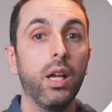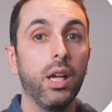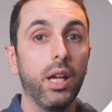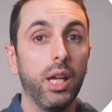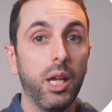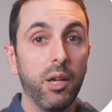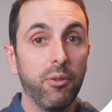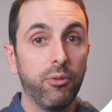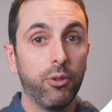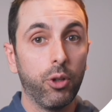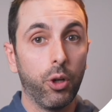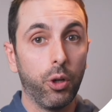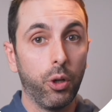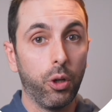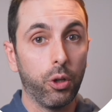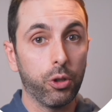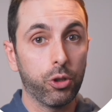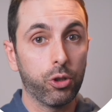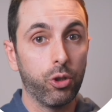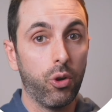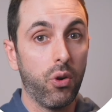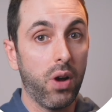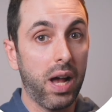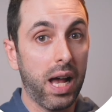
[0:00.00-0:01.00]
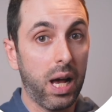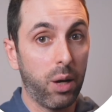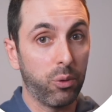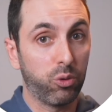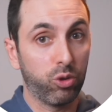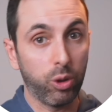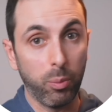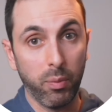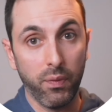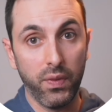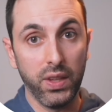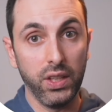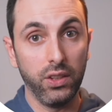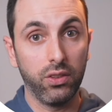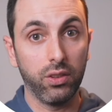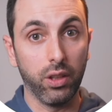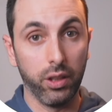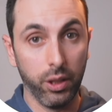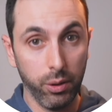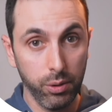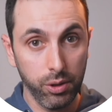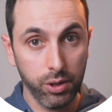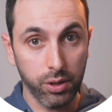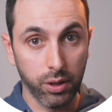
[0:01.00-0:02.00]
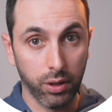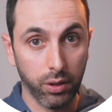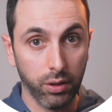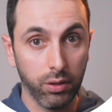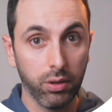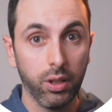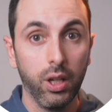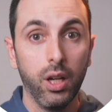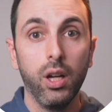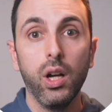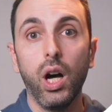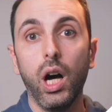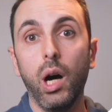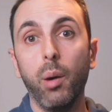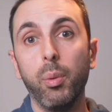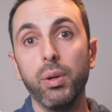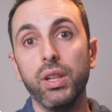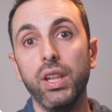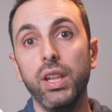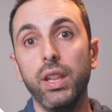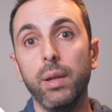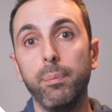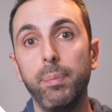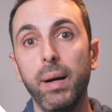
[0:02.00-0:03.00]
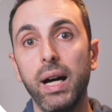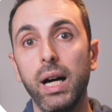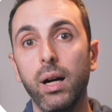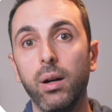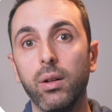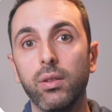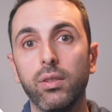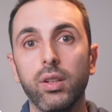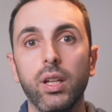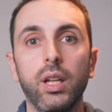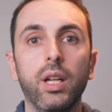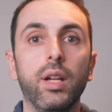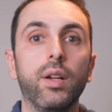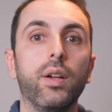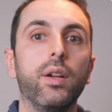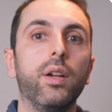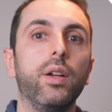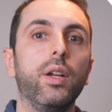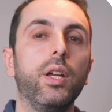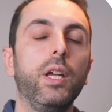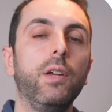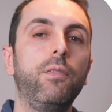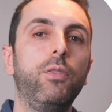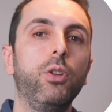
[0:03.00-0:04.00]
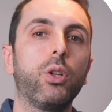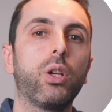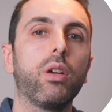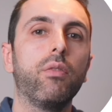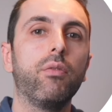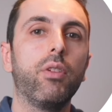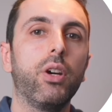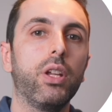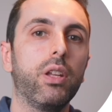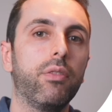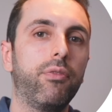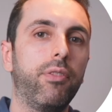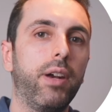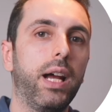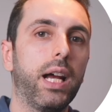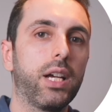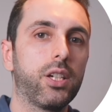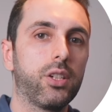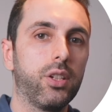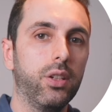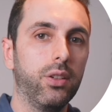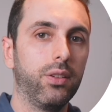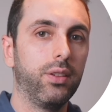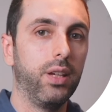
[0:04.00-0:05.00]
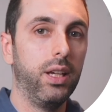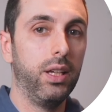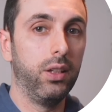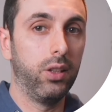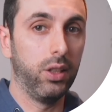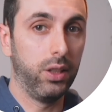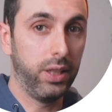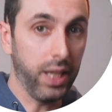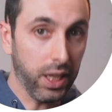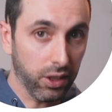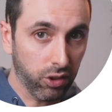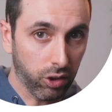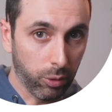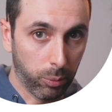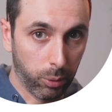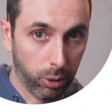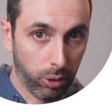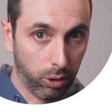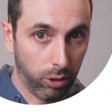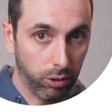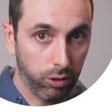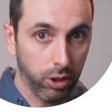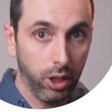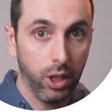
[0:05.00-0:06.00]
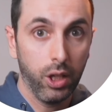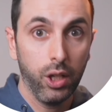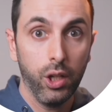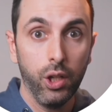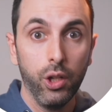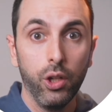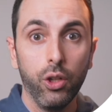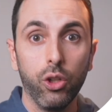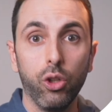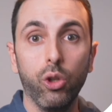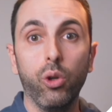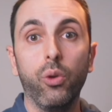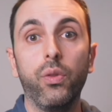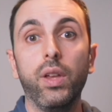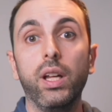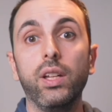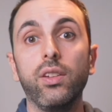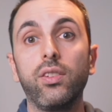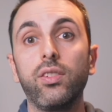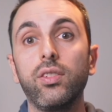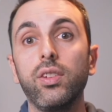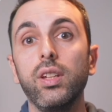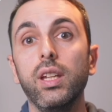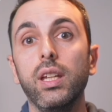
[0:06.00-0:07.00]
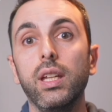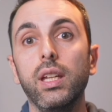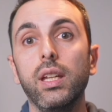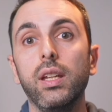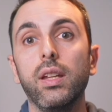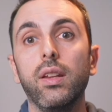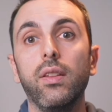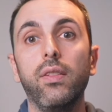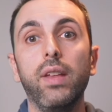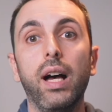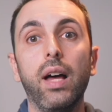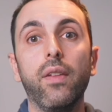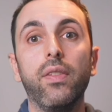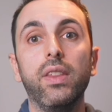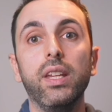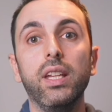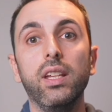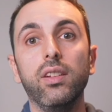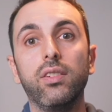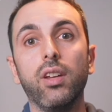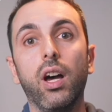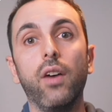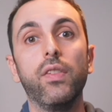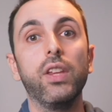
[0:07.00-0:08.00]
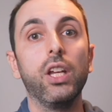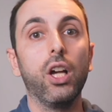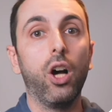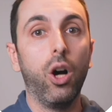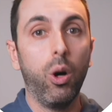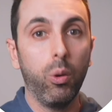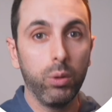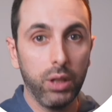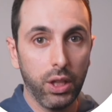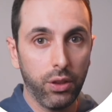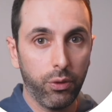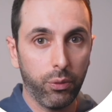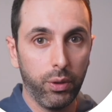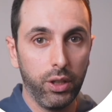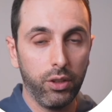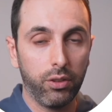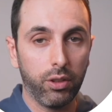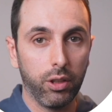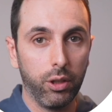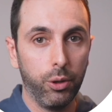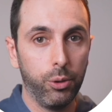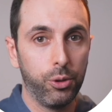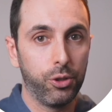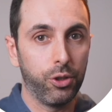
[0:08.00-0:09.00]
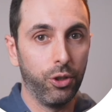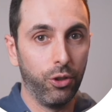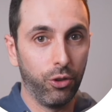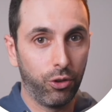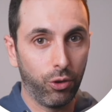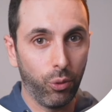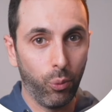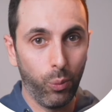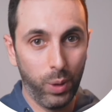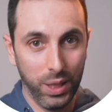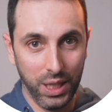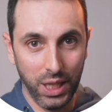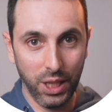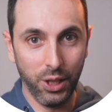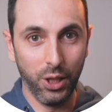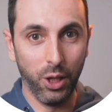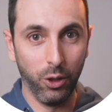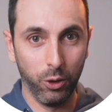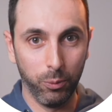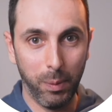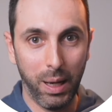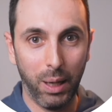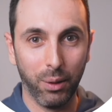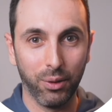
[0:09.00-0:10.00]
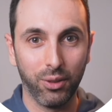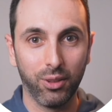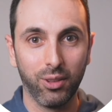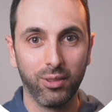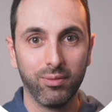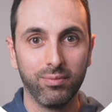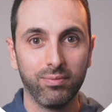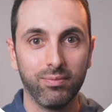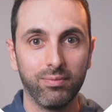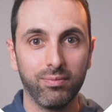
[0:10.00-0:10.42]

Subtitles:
If you're not sure how some of these solutions are within the bounds, if you convert the fractions into decimals, you'll then see that these are the only 3 solutions within those bounds.